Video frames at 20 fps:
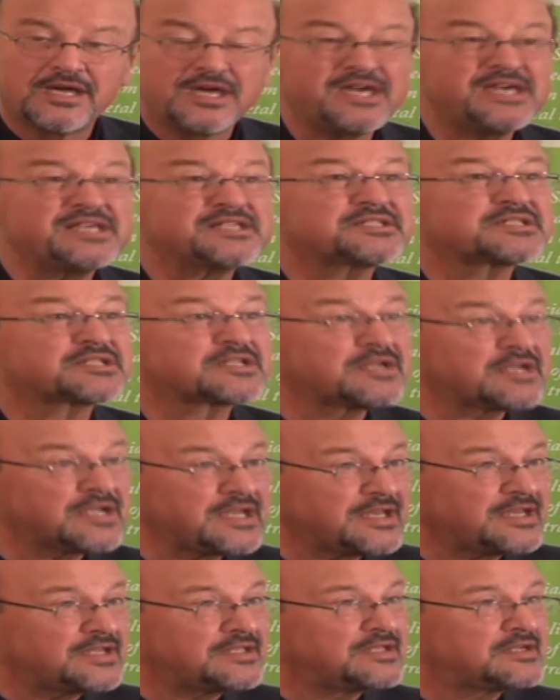Is
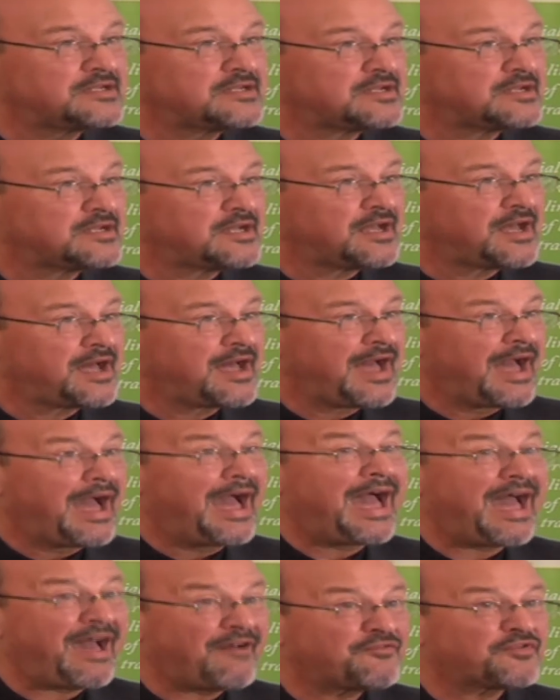greed.
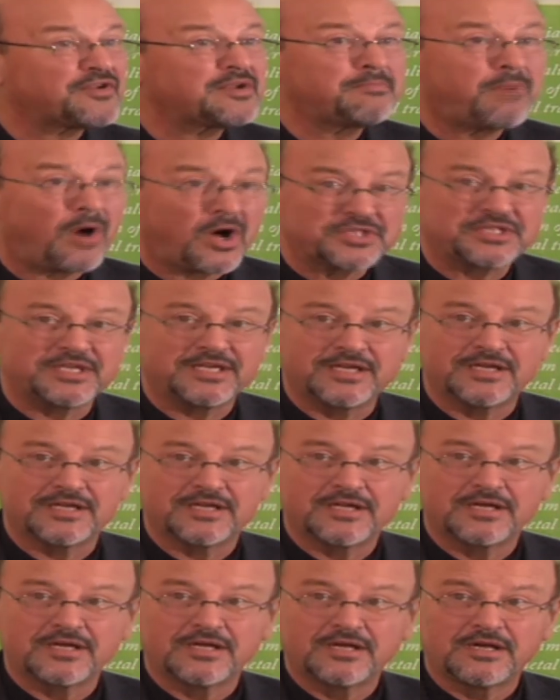Everybody
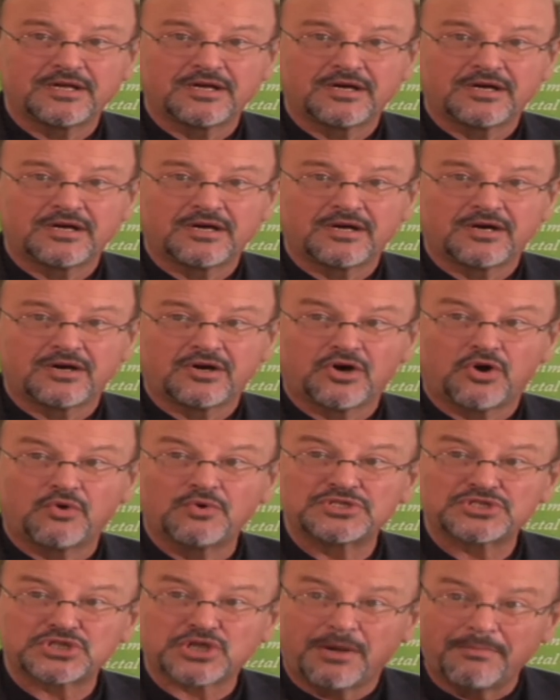
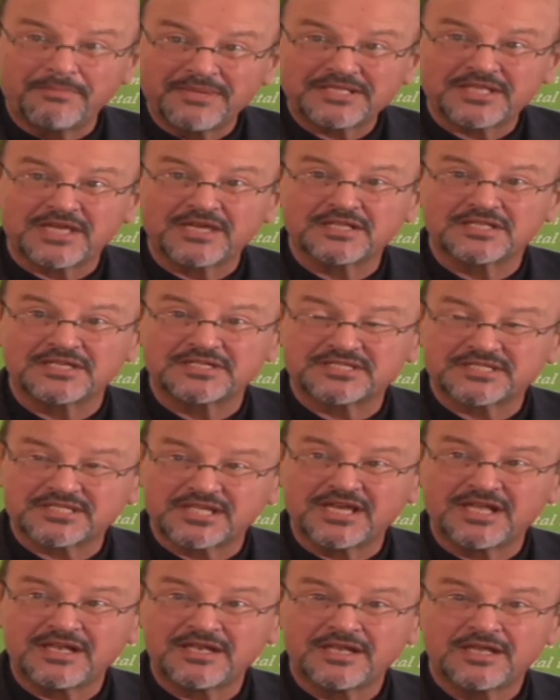who is committing the
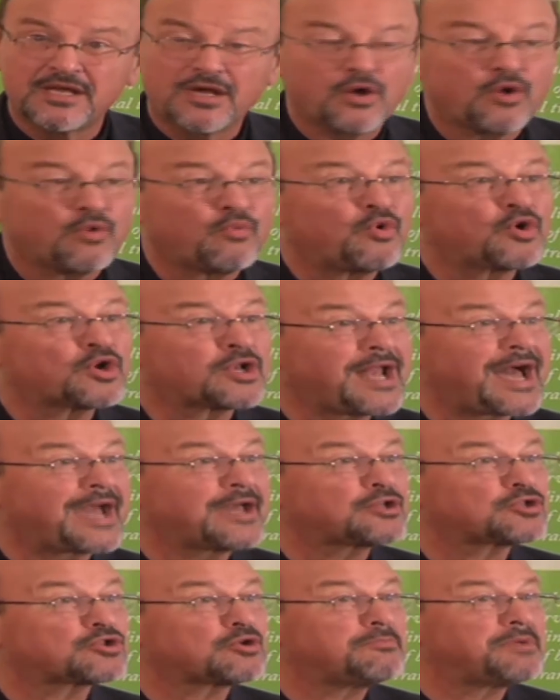sin would
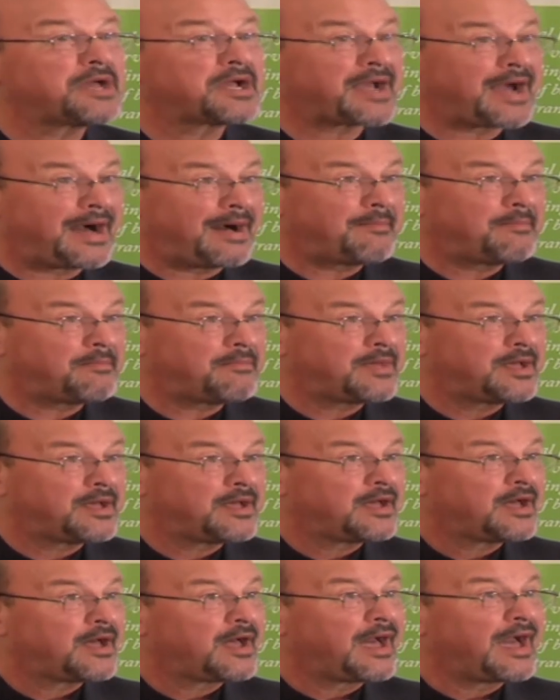like to become
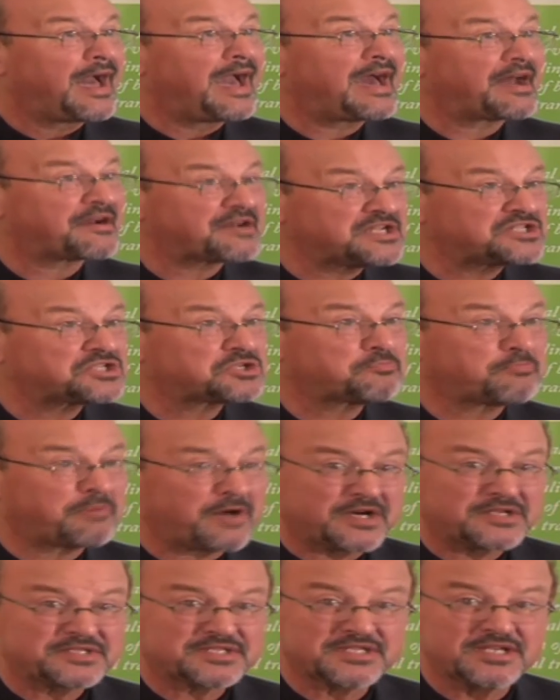a rich
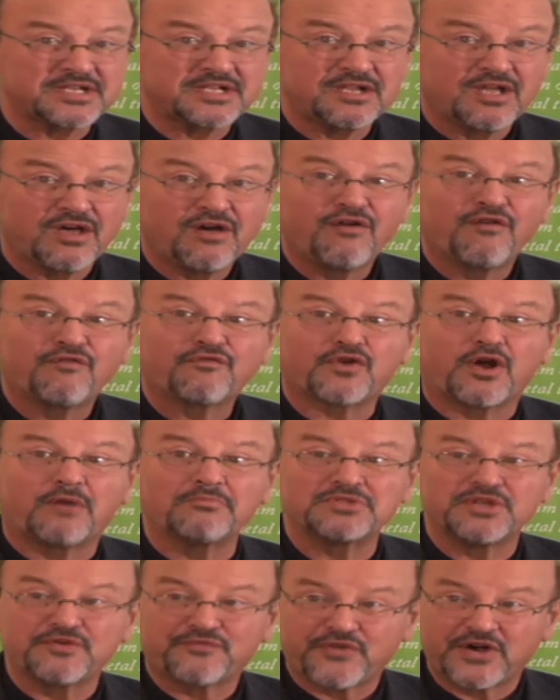person
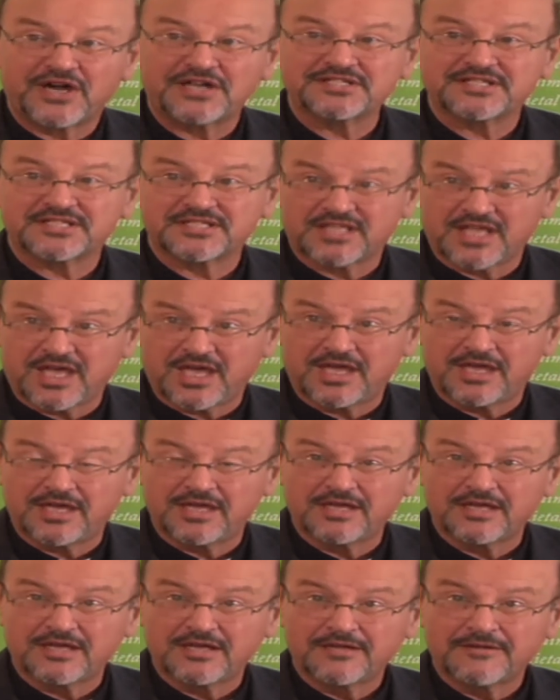from the first day.